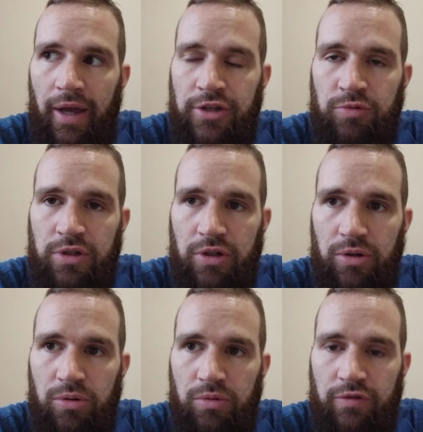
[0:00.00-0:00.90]
as we
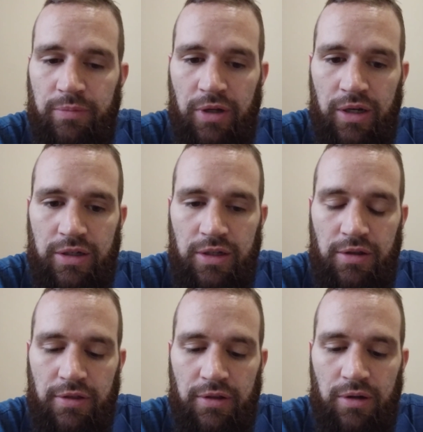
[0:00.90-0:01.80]
know from the
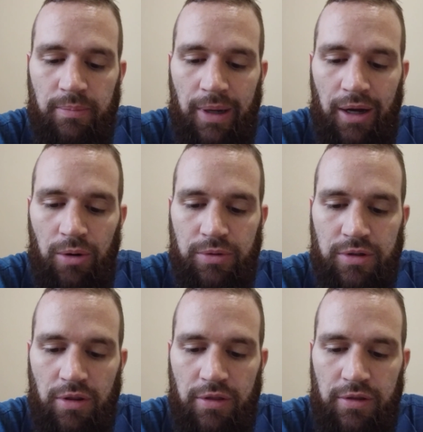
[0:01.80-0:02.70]
hadith
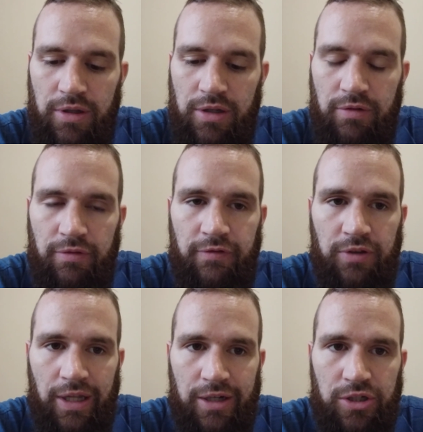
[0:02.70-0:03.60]
about the
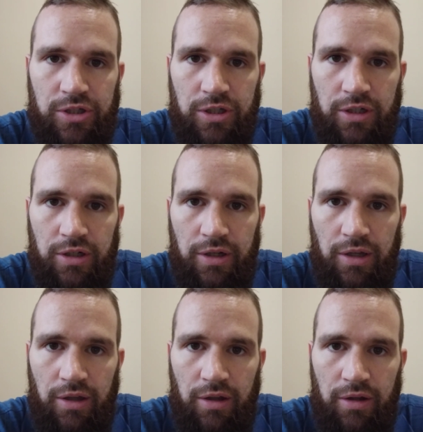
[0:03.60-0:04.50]
flesh,
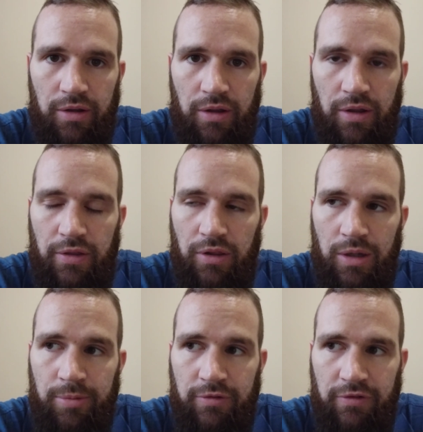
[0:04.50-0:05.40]
the
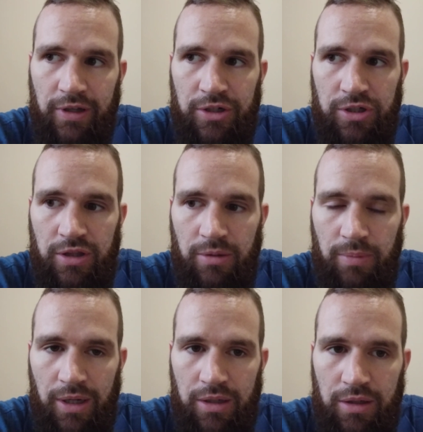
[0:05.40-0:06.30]
lump of flesh in the
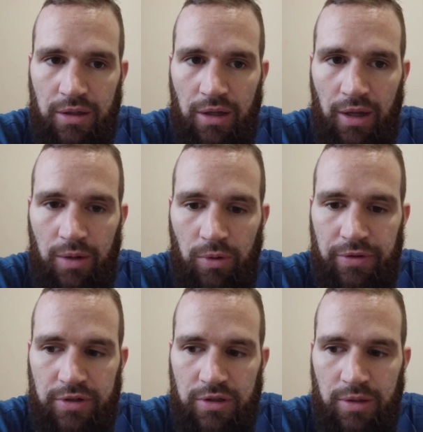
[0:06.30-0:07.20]
body, and
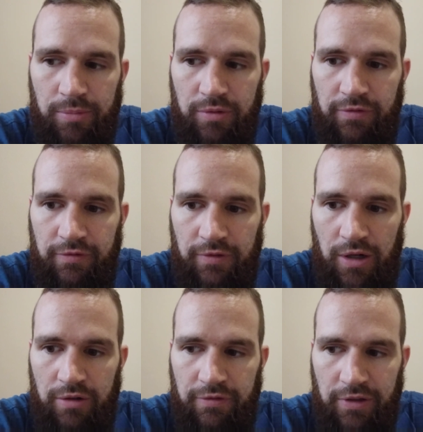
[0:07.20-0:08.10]
when this lump
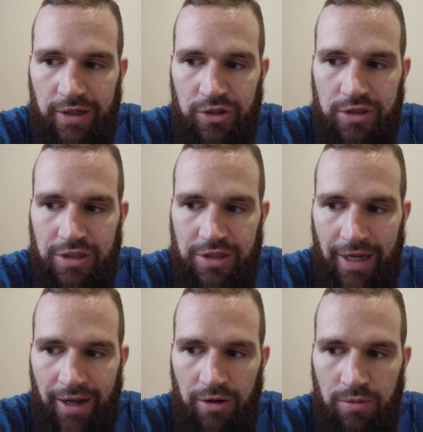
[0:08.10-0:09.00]
of flesh is
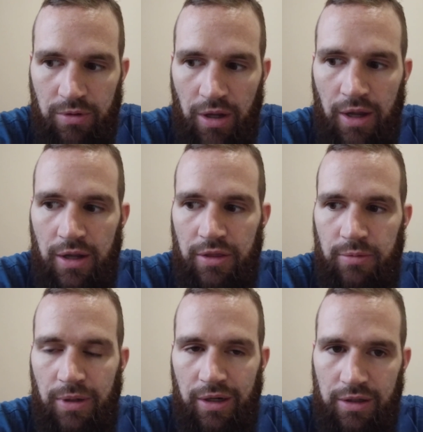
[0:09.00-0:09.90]
sound,
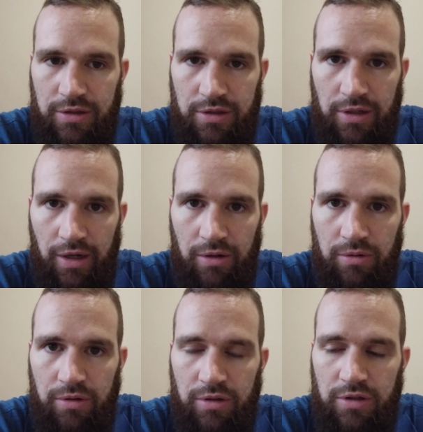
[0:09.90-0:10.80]
the body is
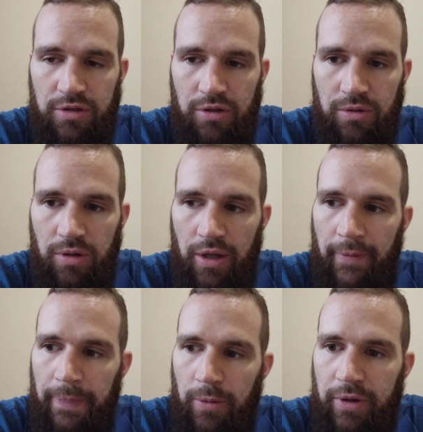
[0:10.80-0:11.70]
sound. So
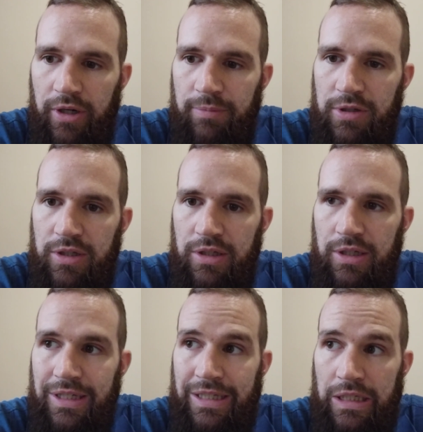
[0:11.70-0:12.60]
when it comes to
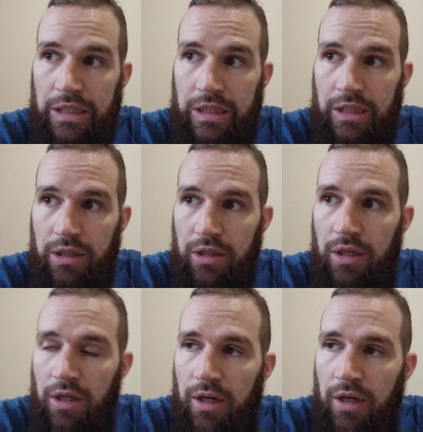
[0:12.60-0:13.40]
healing,